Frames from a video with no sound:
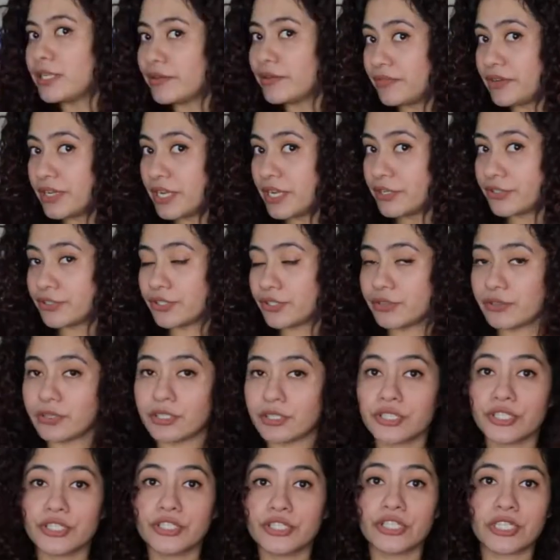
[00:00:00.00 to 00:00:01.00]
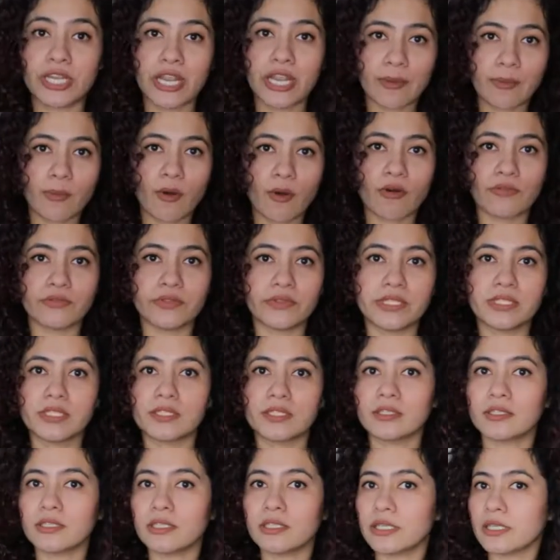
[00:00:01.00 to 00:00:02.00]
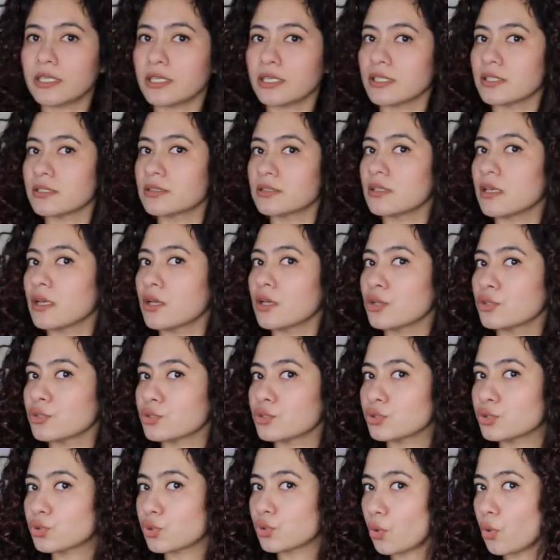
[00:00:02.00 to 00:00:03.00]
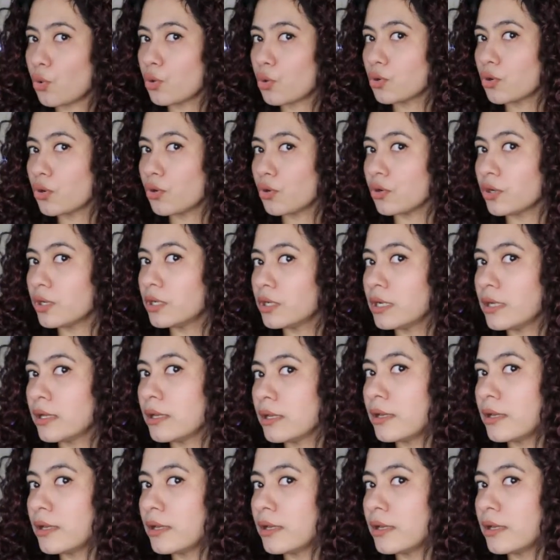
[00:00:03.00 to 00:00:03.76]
definition, the shape of the curl is so good.